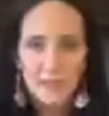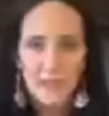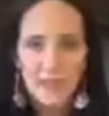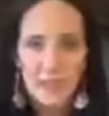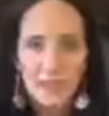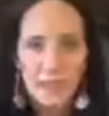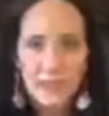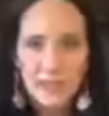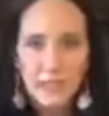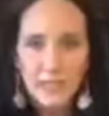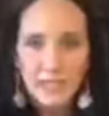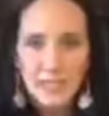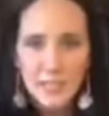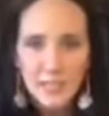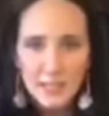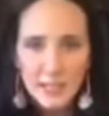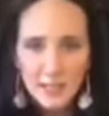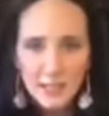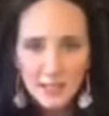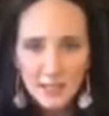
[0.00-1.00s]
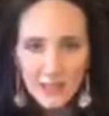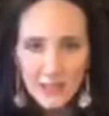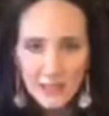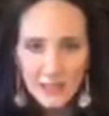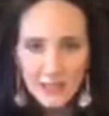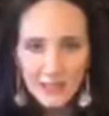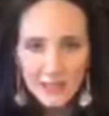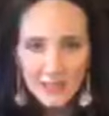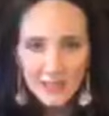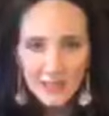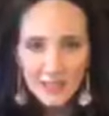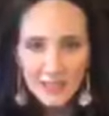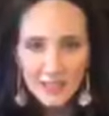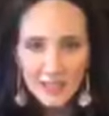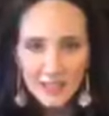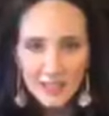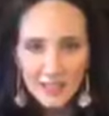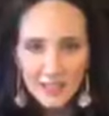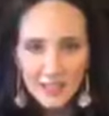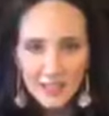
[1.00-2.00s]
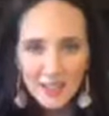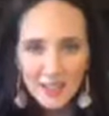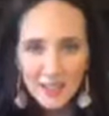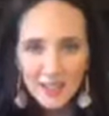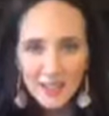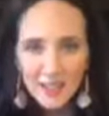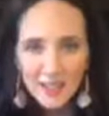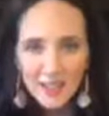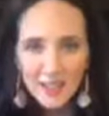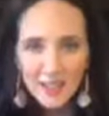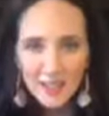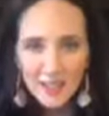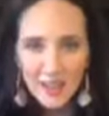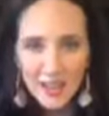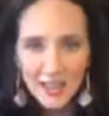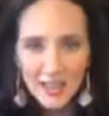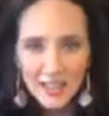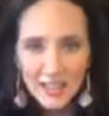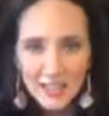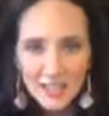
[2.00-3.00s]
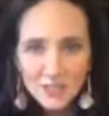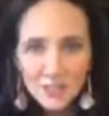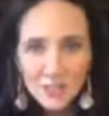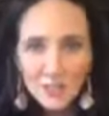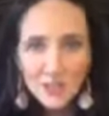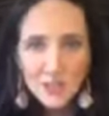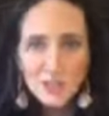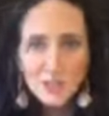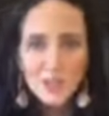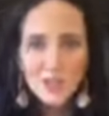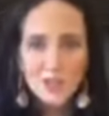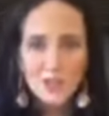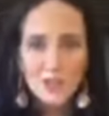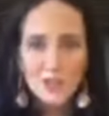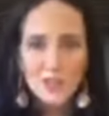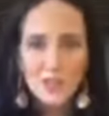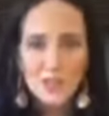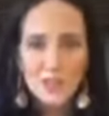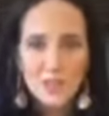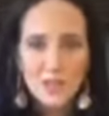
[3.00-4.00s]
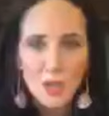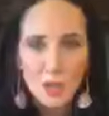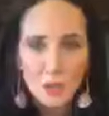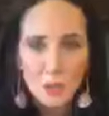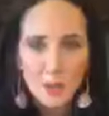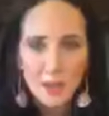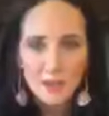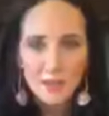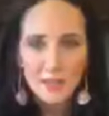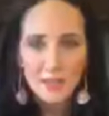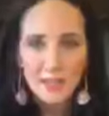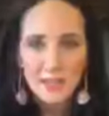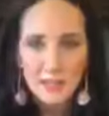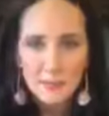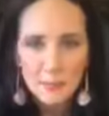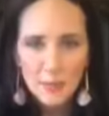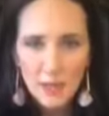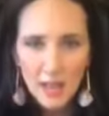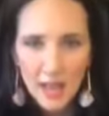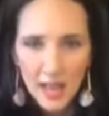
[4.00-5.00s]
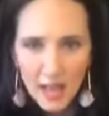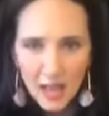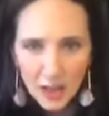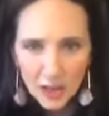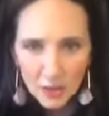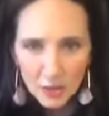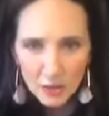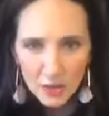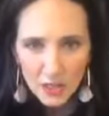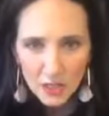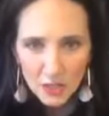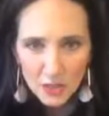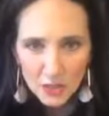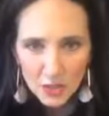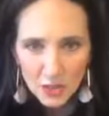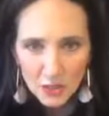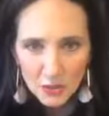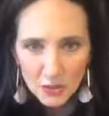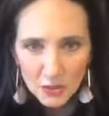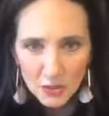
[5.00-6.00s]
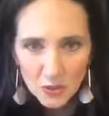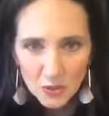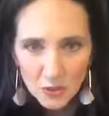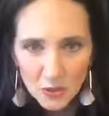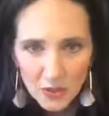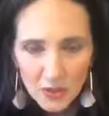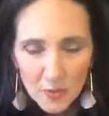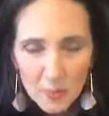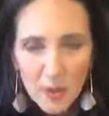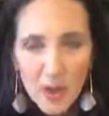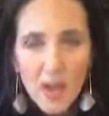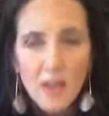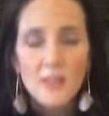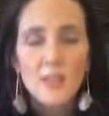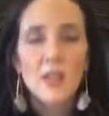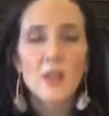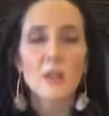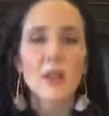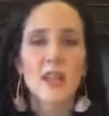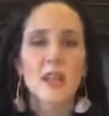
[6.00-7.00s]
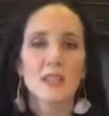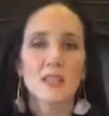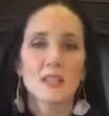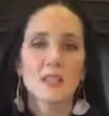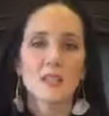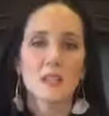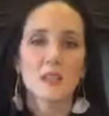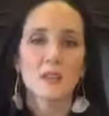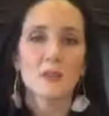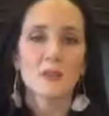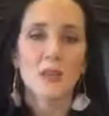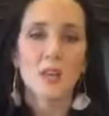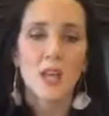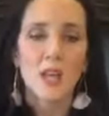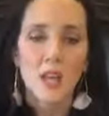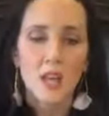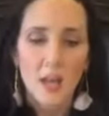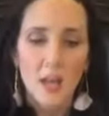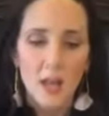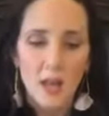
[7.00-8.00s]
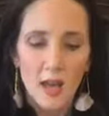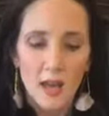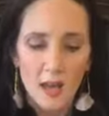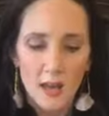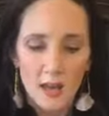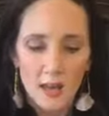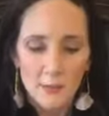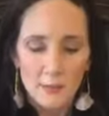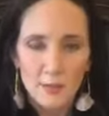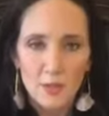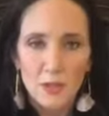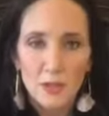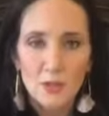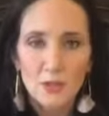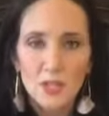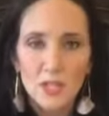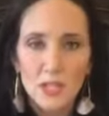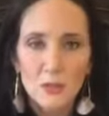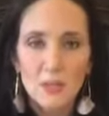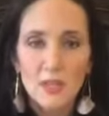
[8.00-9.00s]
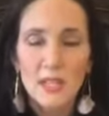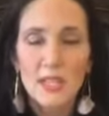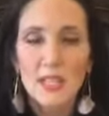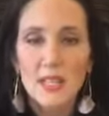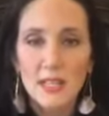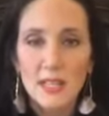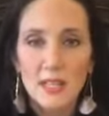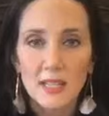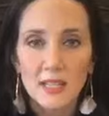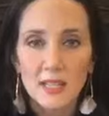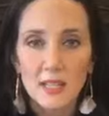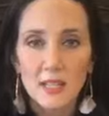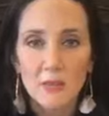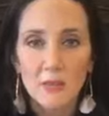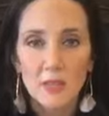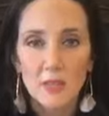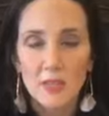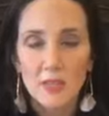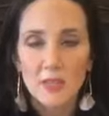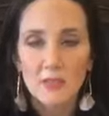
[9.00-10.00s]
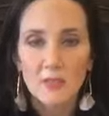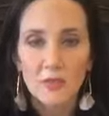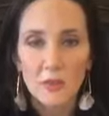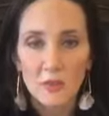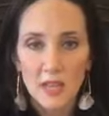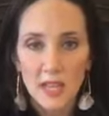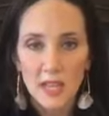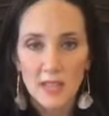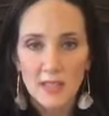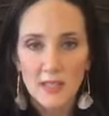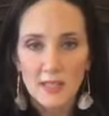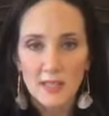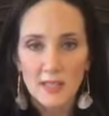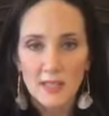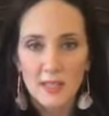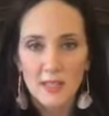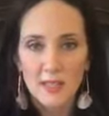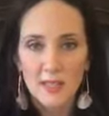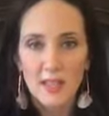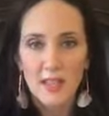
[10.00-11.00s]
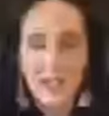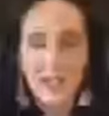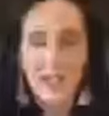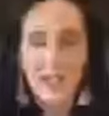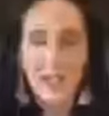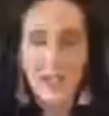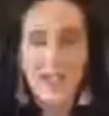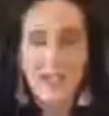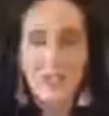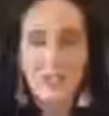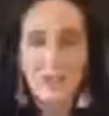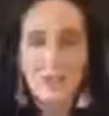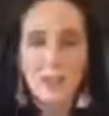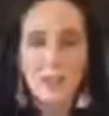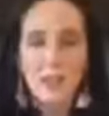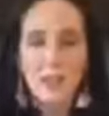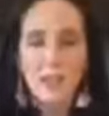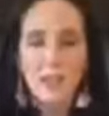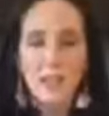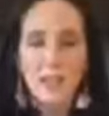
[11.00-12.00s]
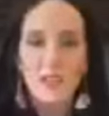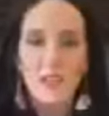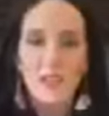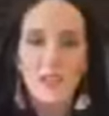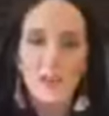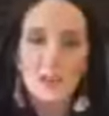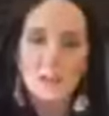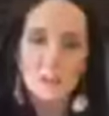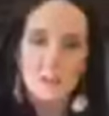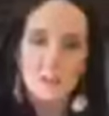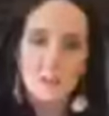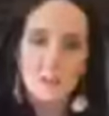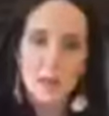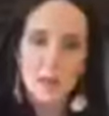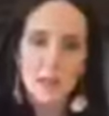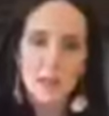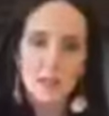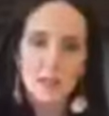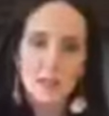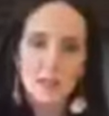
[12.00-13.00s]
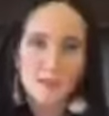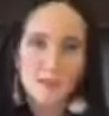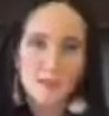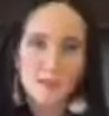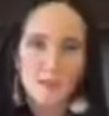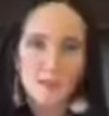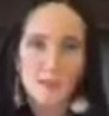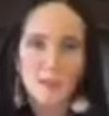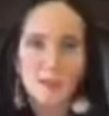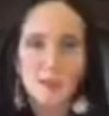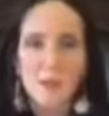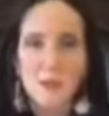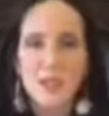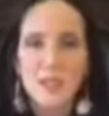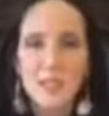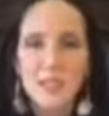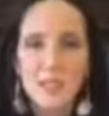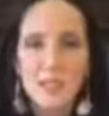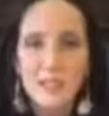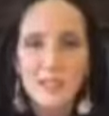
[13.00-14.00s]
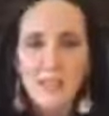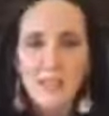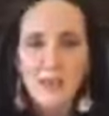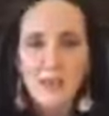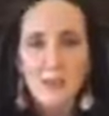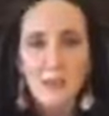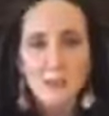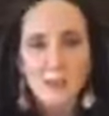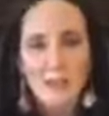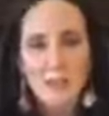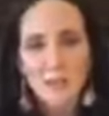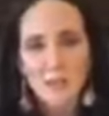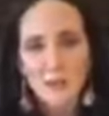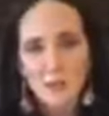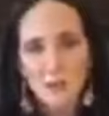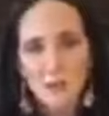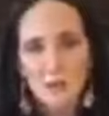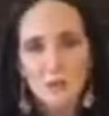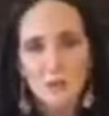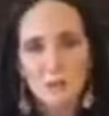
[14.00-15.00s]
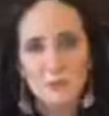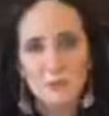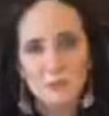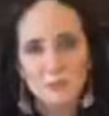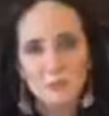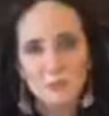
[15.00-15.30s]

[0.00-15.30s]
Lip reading: let's see. All right, well, you're so welcome. How do you store the broth? Okay, so usually we eat it within a few days. And if I'm making, like when we raise our own